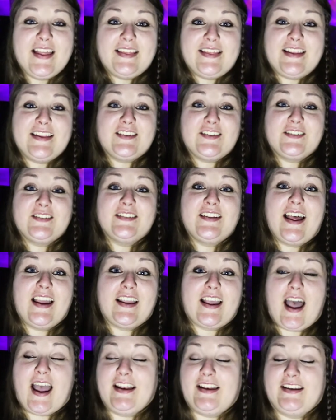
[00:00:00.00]
These are
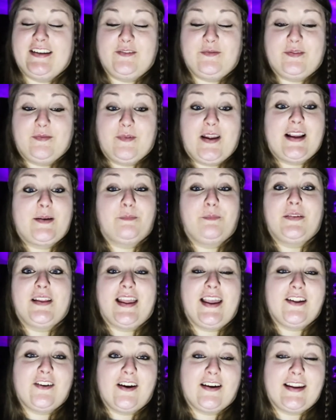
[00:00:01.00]
like, I didn't eh,
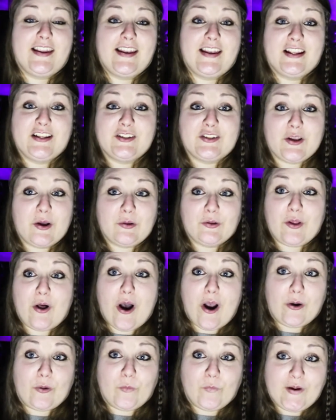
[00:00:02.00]
plan on getting so
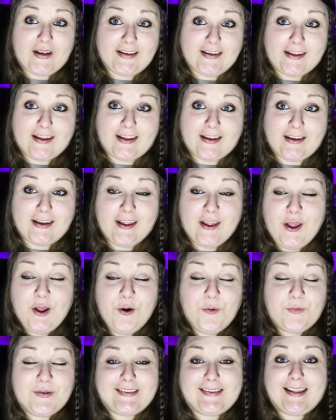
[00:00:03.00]
long winded
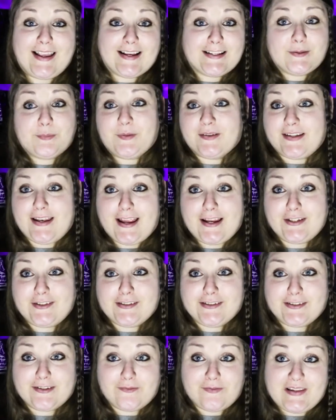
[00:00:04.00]
with the
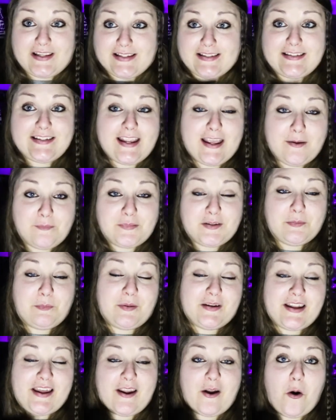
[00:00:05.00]
explanations of these tips,
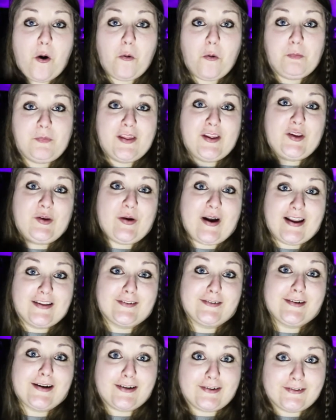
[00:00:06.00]
but I hope that you
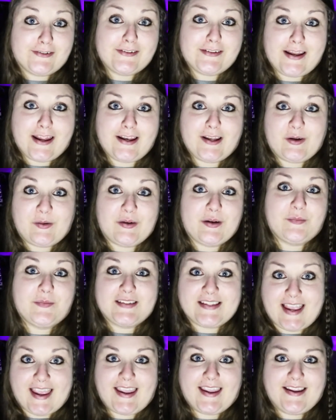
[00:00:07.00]
guys are understanding what I'm
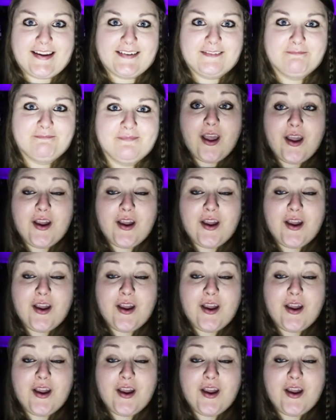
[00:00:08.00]
saying.